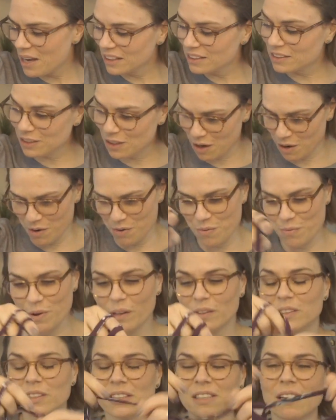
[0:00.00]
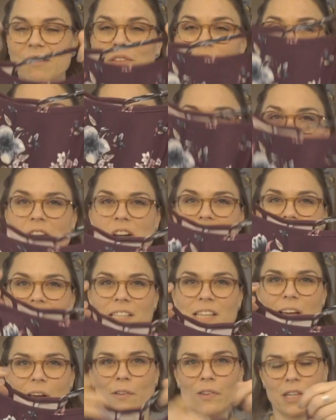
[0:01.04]
So we'll just have to try it on and
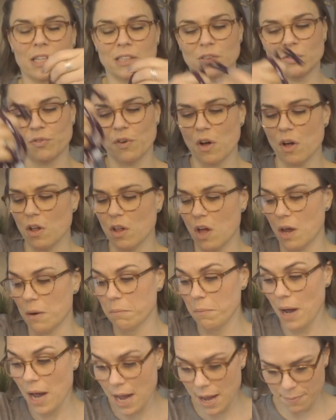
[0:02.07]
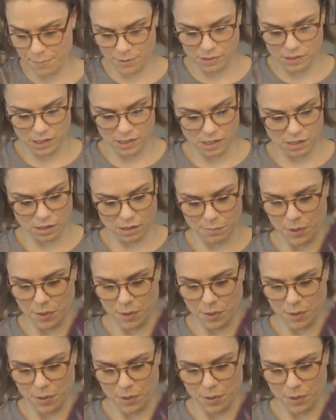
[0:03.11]
see how things fall on my particular